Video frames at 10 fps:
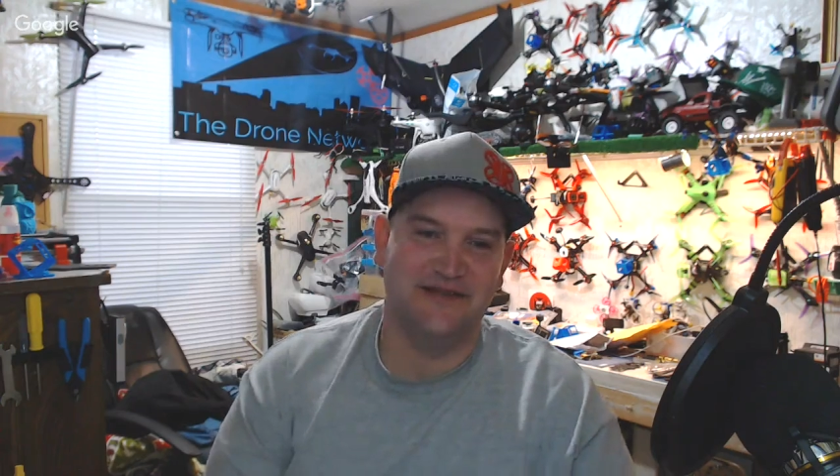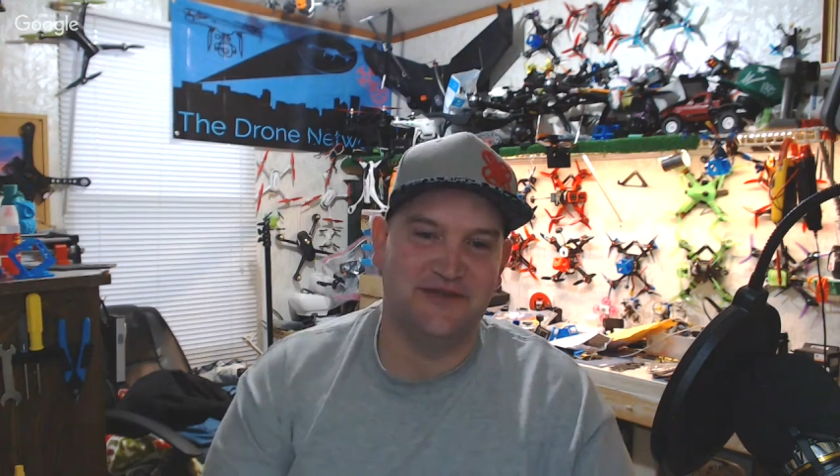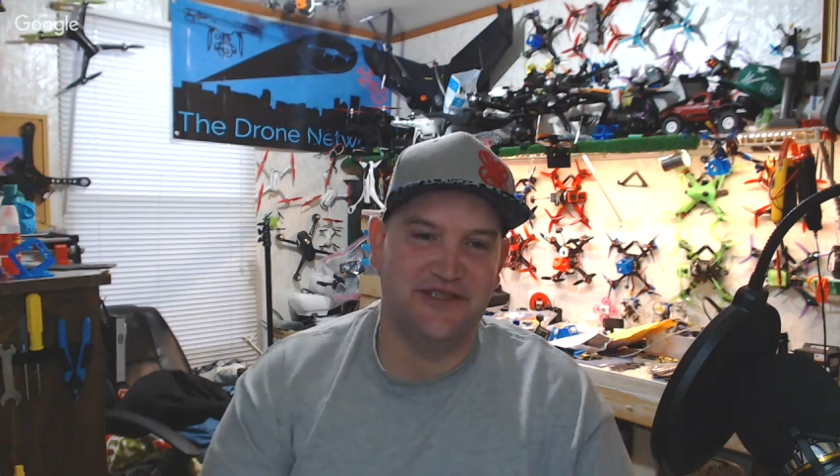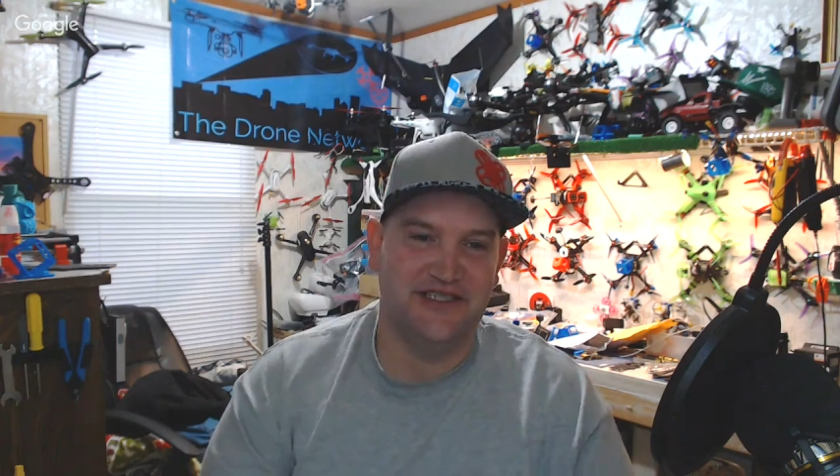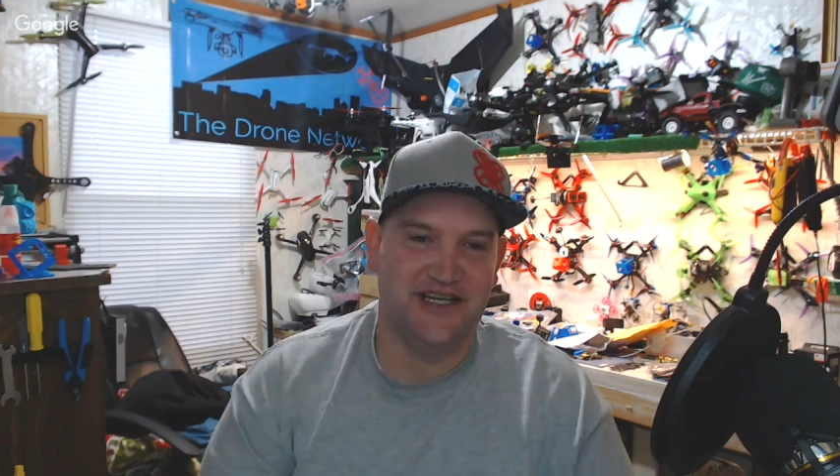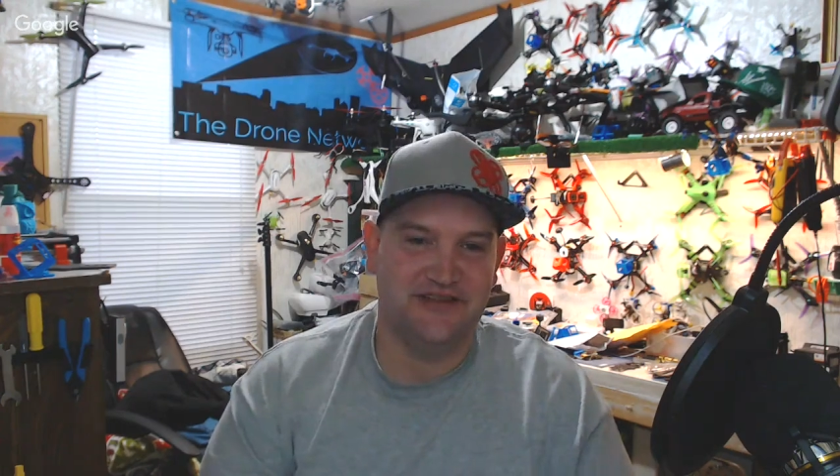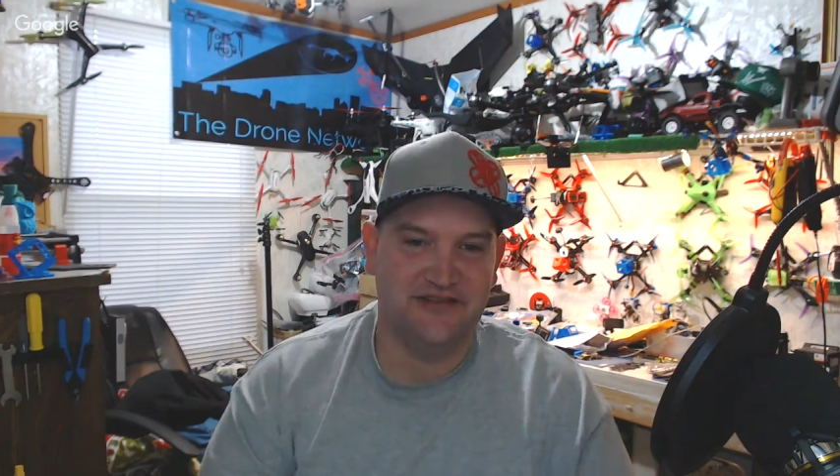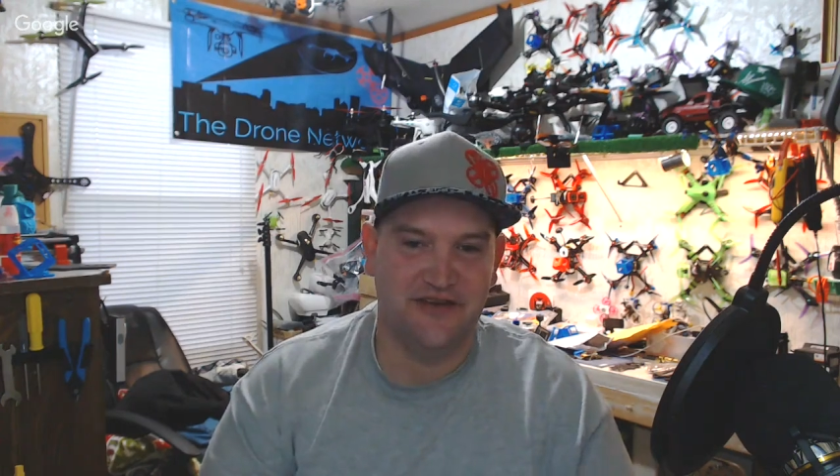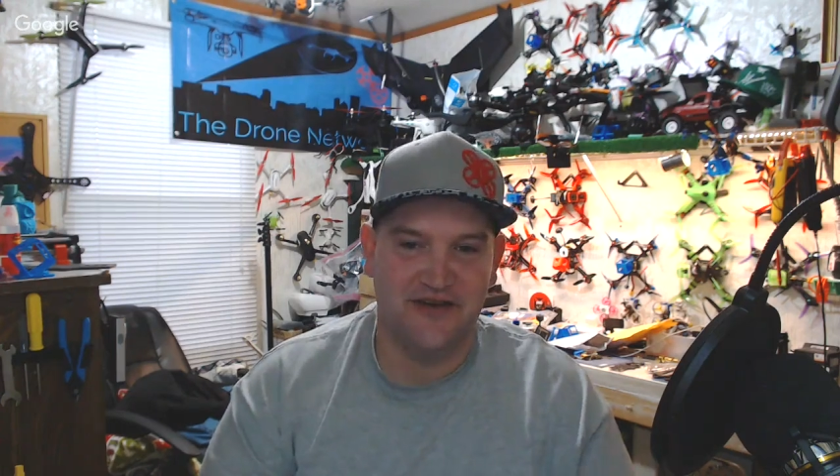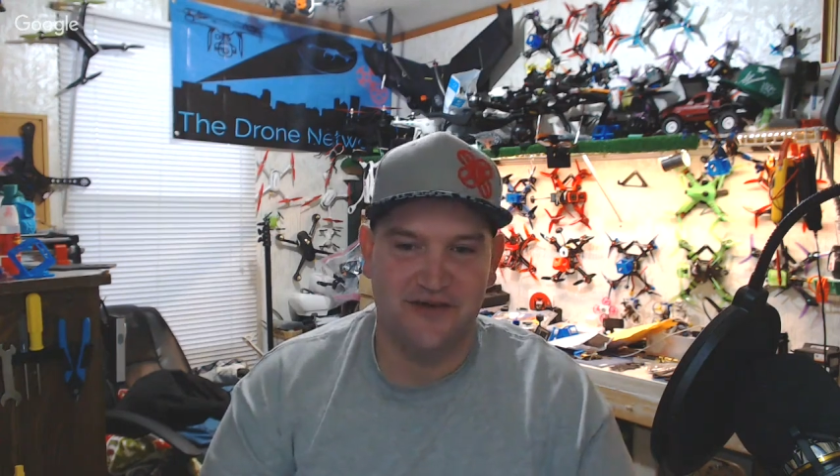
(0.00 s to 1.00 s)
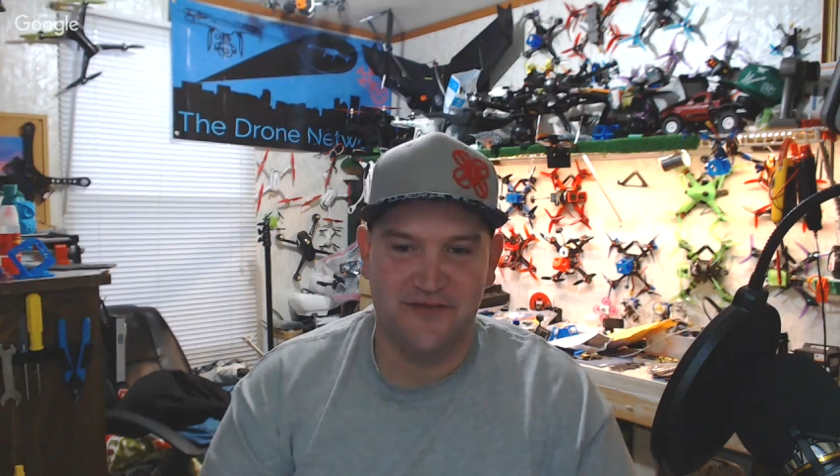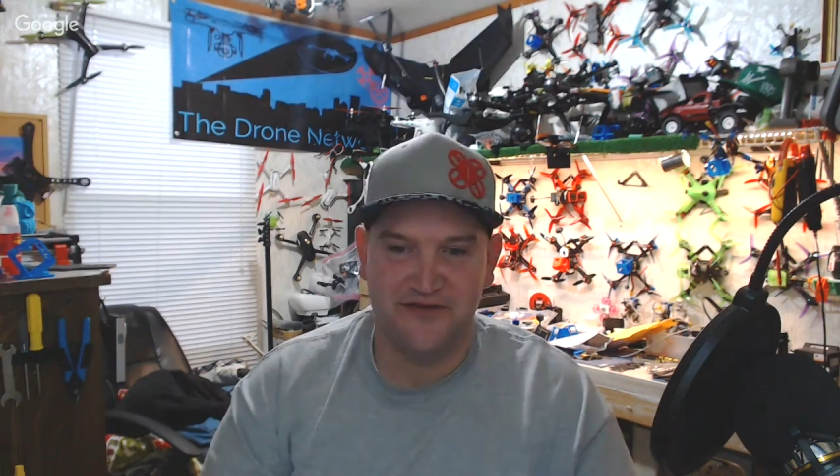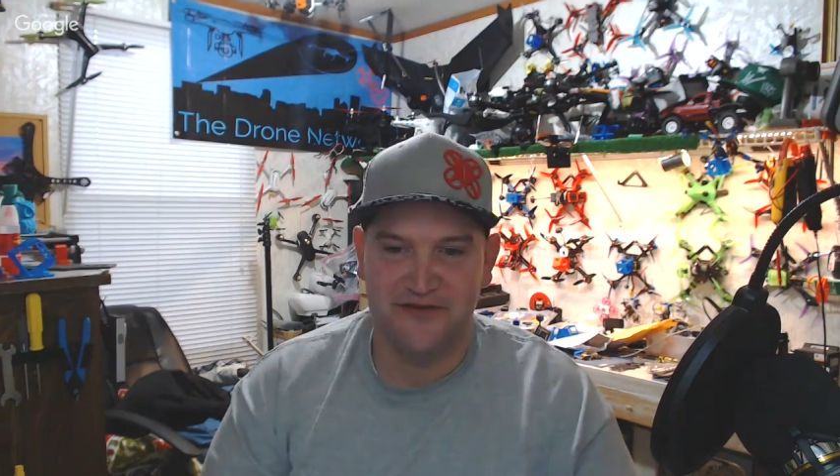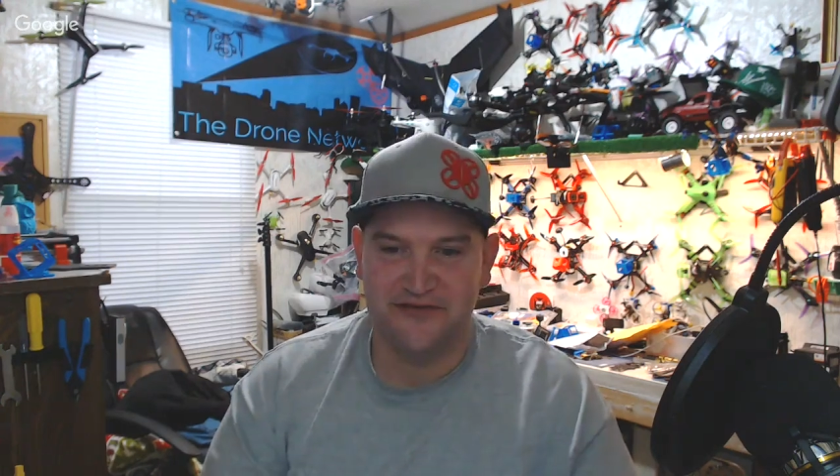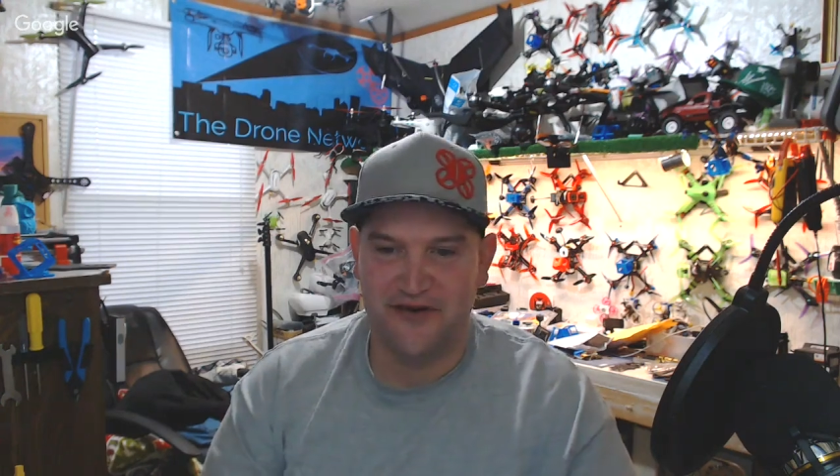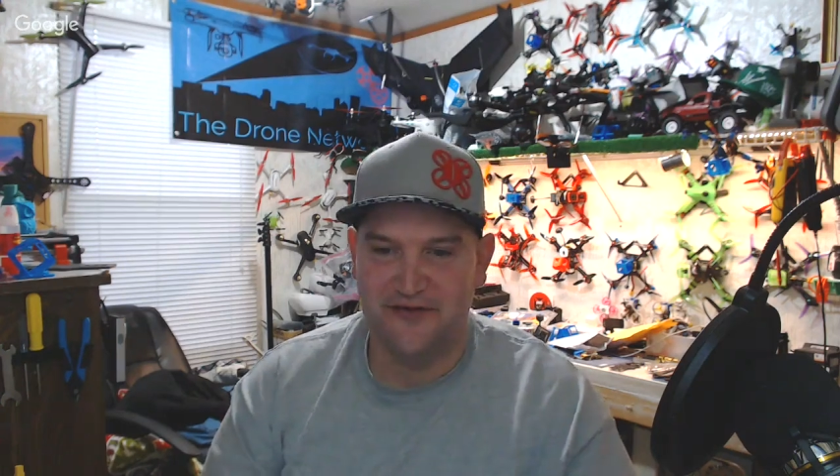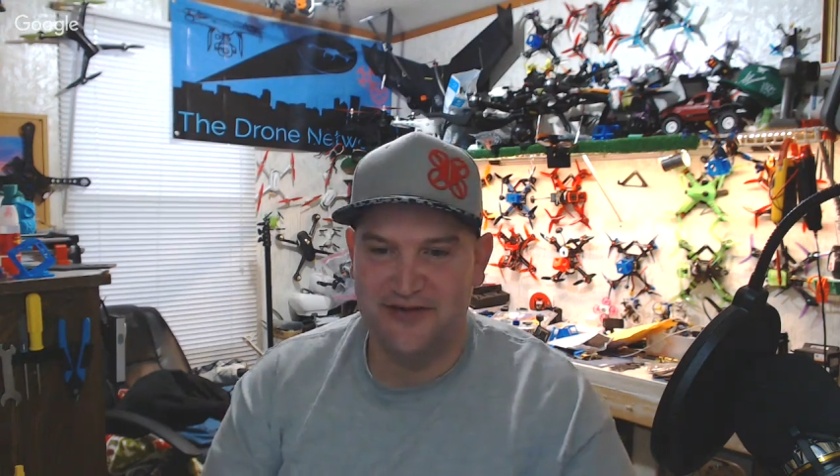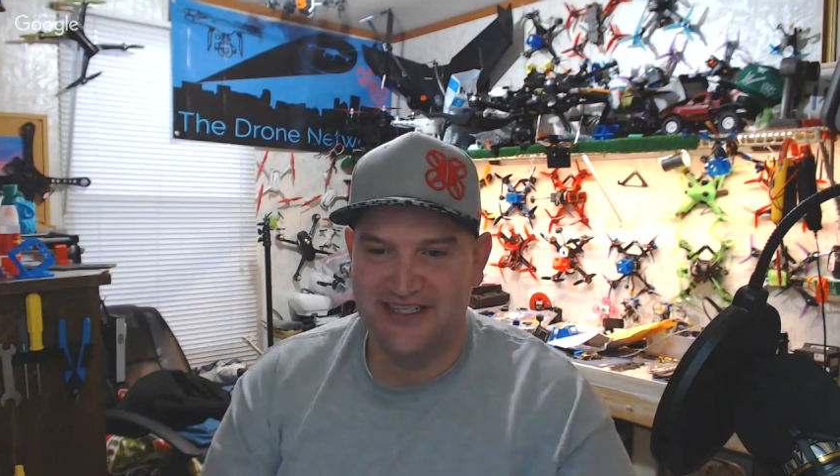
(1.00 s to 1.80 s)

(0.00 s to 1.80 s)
some shit stirred up with the drone,